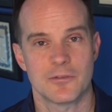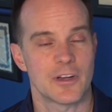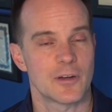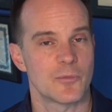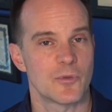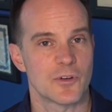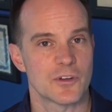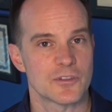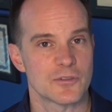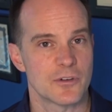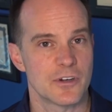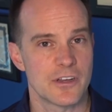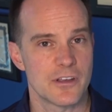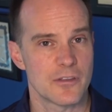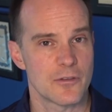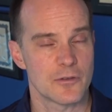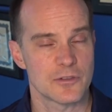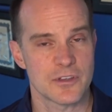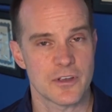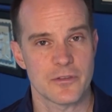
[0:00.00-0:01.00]
QuickBooks, or
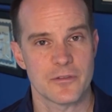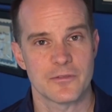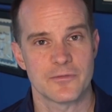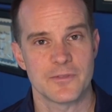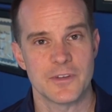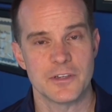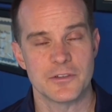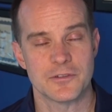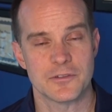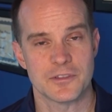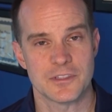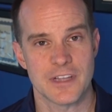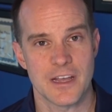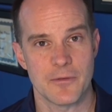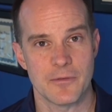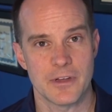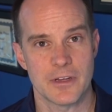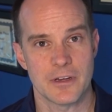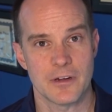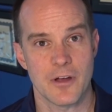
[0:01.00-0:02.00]
any of those other features
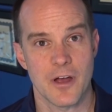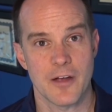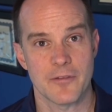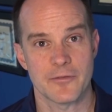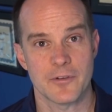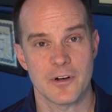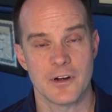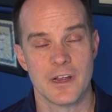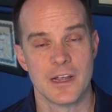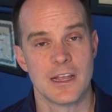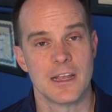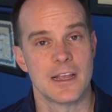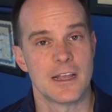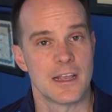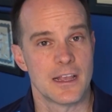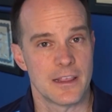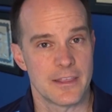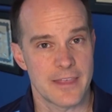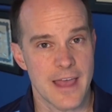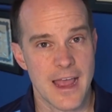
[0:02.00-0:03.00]
that we can offer.
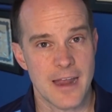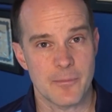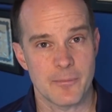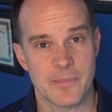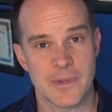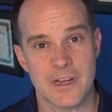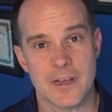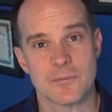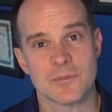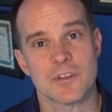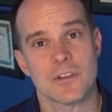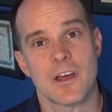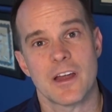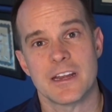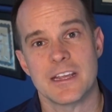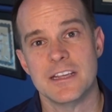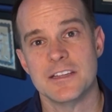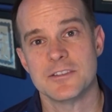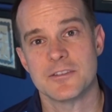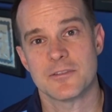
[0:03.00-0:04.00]
That becomes a
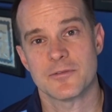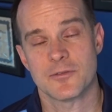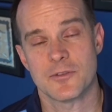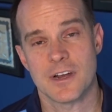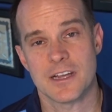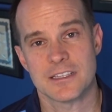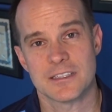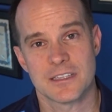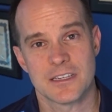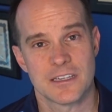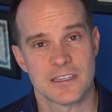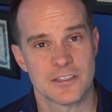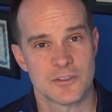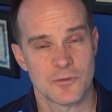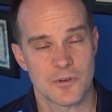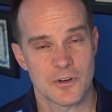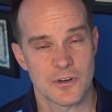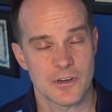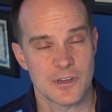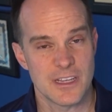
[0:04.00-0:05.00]
lot easier for us
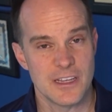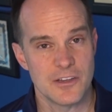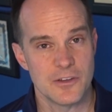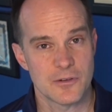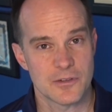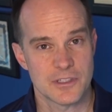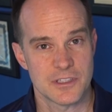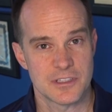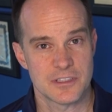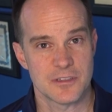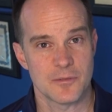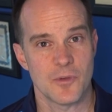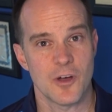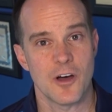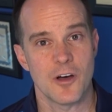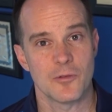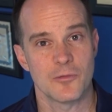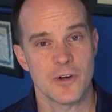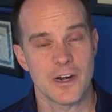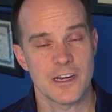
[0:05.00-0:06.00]
because we're in your
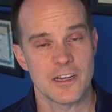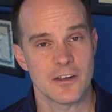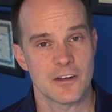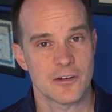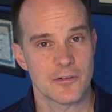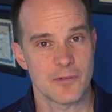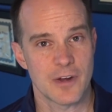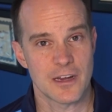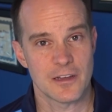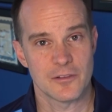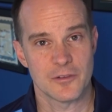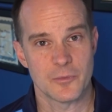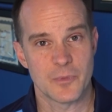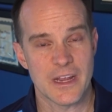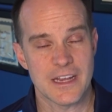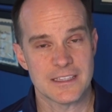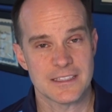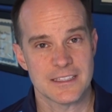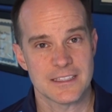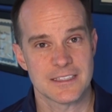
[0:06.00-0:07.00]
system already on a regular
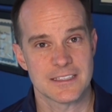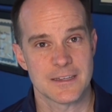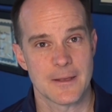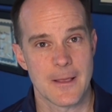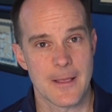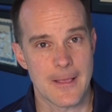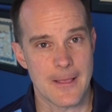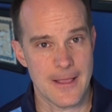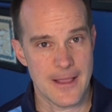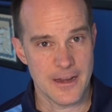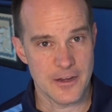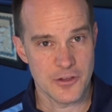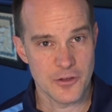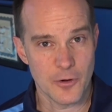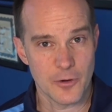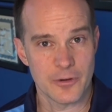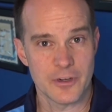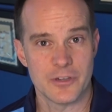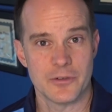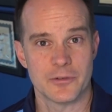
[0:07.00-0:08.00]
basis,
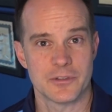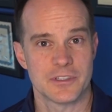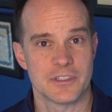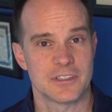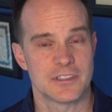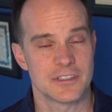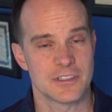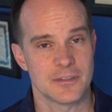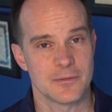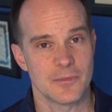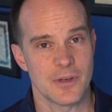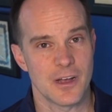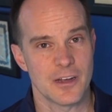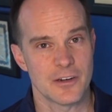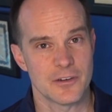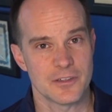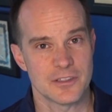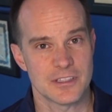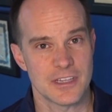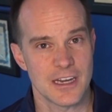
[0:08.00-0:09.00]
and you're in your system
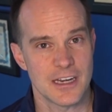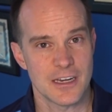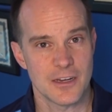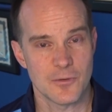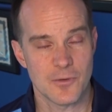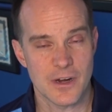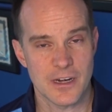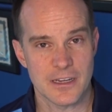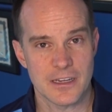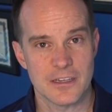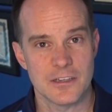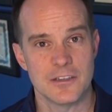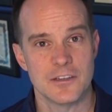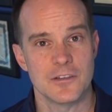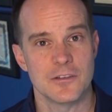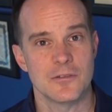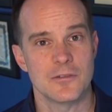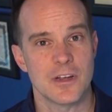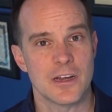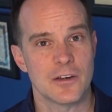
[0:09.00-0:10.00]
understanding what it can
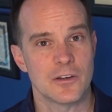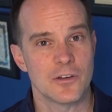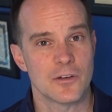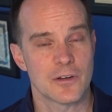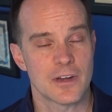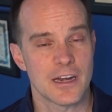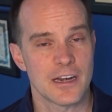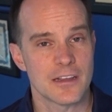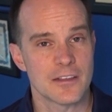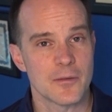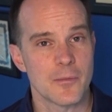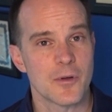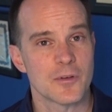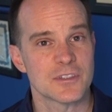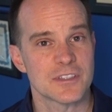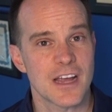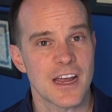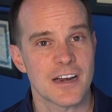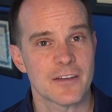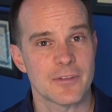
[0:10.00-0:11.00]
do, and you're getting the
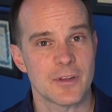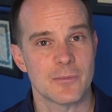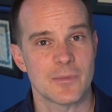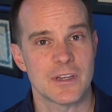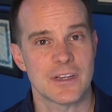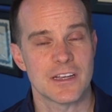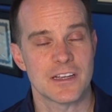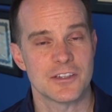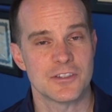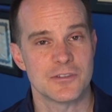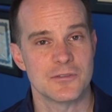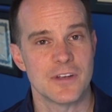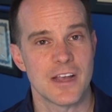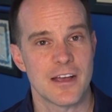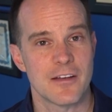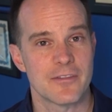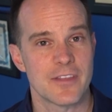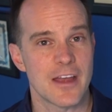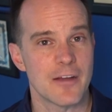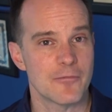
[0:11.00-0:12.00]
most out of it because you
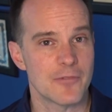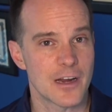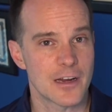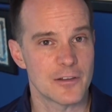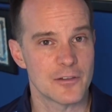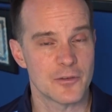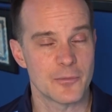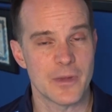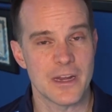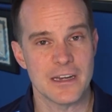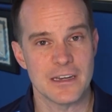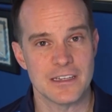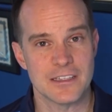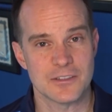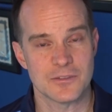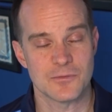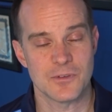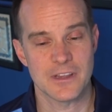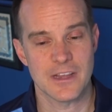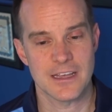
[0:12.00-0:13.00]
have that regular
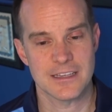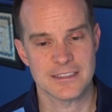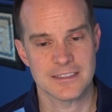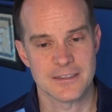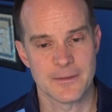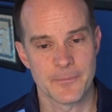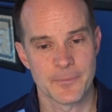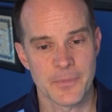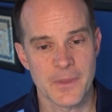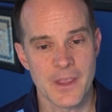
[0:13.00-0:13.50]
maintenance with us.